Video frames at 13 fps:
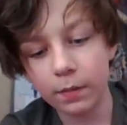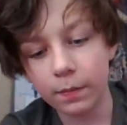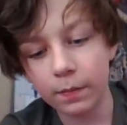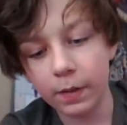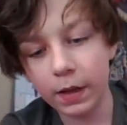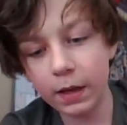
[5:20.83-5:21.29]

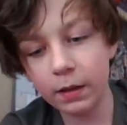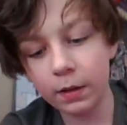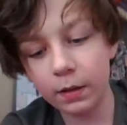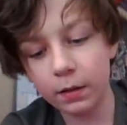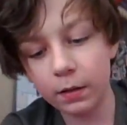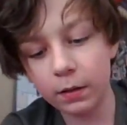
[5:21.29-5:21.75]

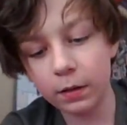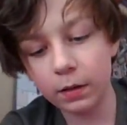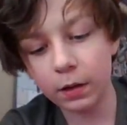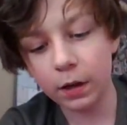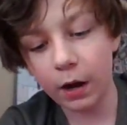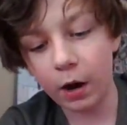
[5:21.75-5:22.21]
Make
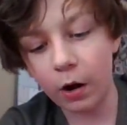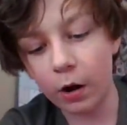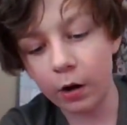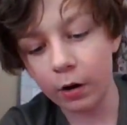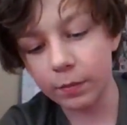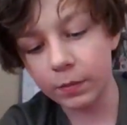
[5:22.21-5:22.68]
the
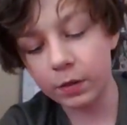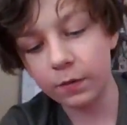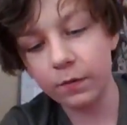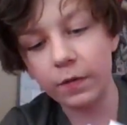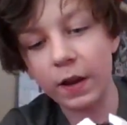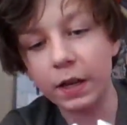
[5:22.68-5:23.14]
arms
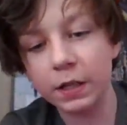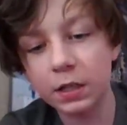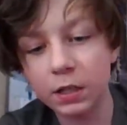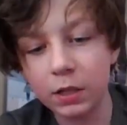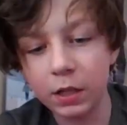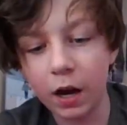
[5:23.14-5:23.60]

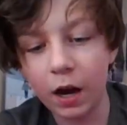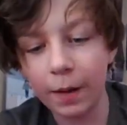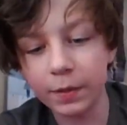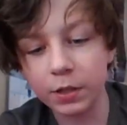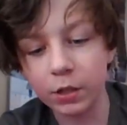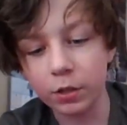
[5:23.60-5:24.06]
face the
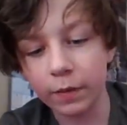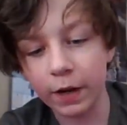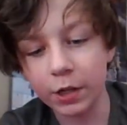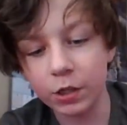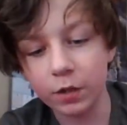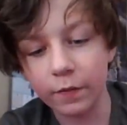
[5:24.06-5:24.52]
opposite
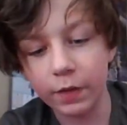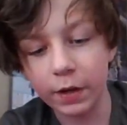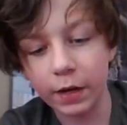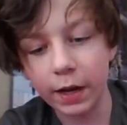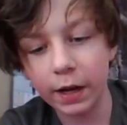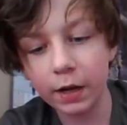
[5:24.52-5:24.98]
direction of the
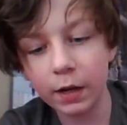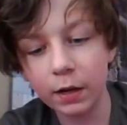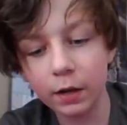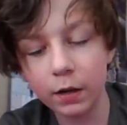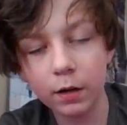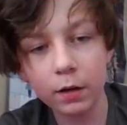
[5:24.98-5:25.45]
neck.
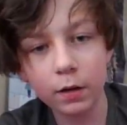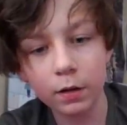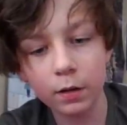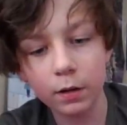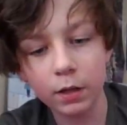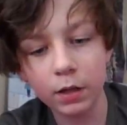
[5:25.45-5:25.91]

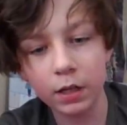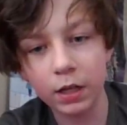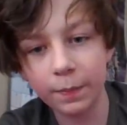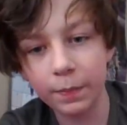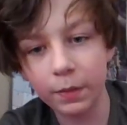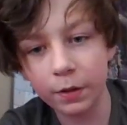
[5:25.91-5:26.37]

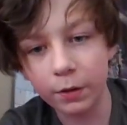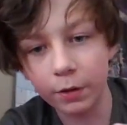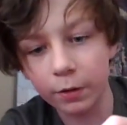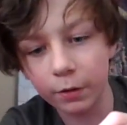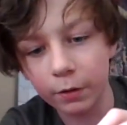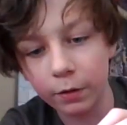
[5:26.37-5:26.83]
Keep the
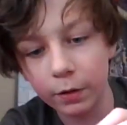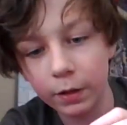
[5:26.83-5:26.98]
little